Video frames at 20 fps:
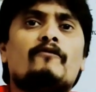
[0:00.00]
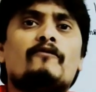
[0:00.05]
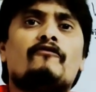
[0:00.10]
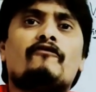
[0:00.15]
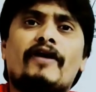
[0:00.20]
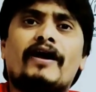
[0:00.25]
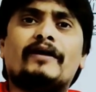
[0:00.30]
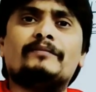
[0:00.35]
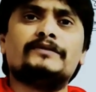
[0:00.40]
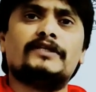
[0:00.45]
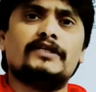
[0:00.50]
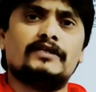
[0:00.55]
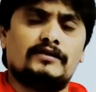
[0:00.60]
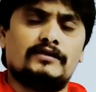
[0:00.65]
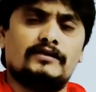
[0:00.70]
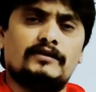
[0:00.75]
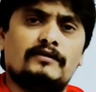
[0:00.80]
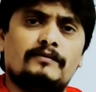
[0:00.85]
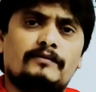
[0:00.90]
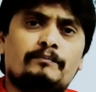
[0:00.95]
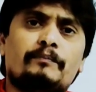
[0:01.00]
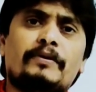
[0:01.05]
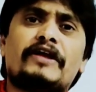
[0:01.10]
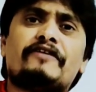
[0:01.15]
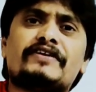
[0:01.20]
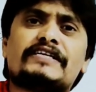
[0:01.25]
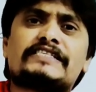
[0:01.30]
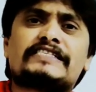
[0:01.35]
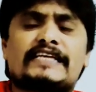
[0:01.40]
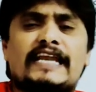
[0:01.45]
from the
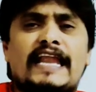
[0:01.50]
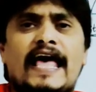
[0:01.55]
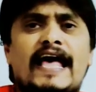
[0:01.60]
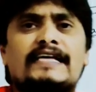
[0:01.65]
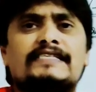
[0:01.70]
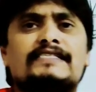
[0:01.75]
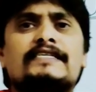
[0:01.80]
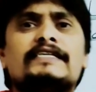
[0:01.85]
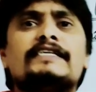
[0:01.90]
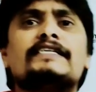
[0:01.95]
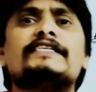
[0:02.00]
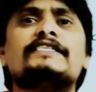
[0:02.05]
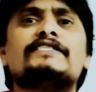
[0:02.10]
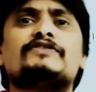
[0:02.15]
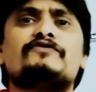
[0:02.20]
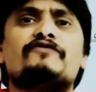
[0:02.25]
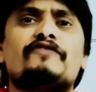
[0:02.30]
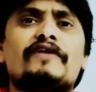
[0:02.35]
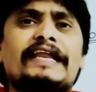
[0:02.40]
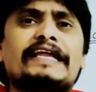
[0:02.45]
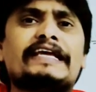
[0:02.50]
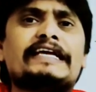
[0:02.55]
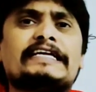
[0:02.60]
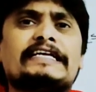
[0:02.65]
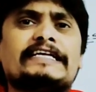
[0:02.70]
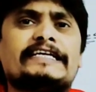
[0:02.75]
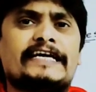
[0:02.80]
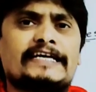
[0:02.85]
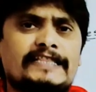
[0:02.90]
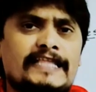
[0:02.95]
previous class it is very
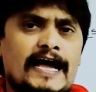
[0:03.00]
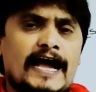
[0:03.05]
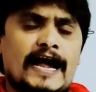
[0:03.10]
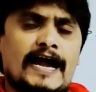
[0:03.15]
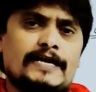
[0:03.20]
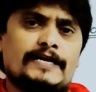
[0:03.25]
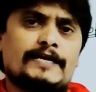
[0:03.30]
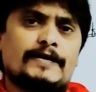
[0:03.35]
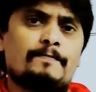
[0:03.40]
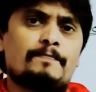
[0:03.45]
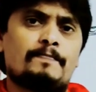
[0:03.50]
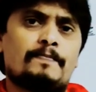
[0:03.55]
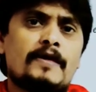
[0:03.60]
clear that